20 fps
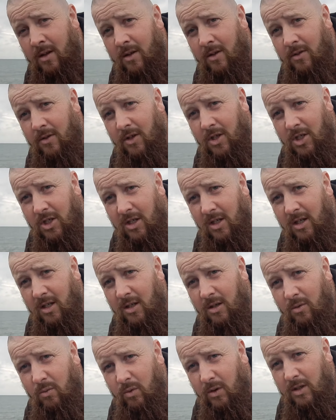The sea
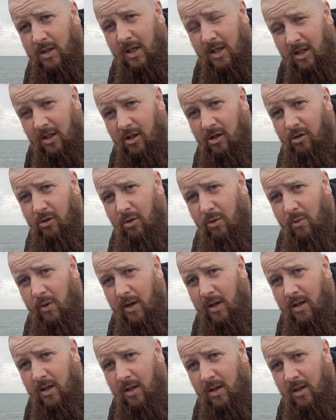will take you
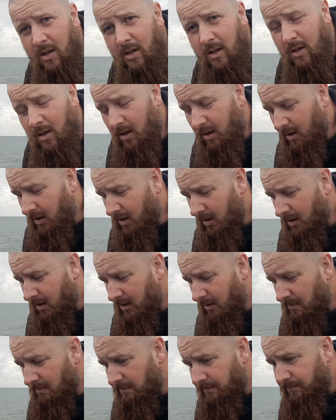away.
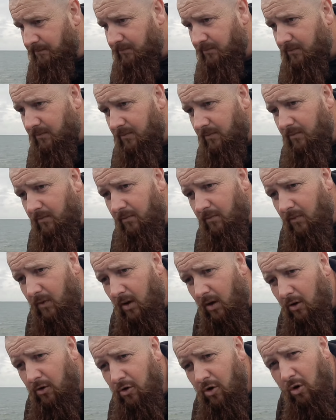
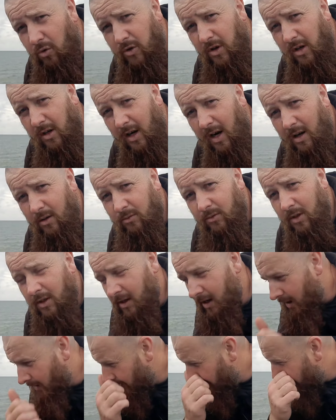Know your ground.
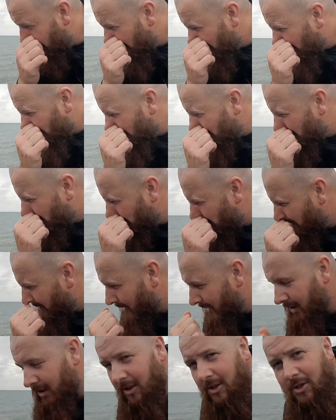Now then,
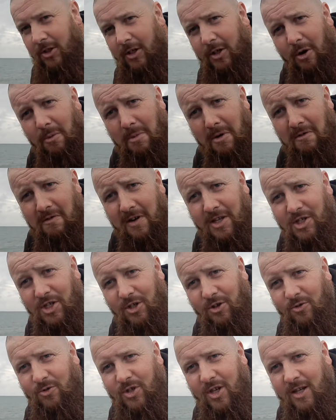sorry, I got a bit of an itchy
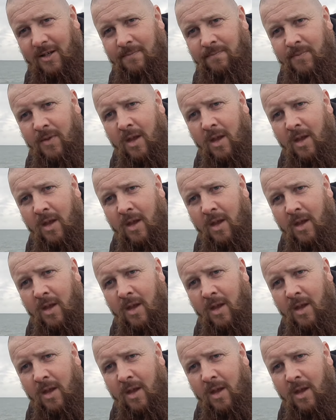nose there.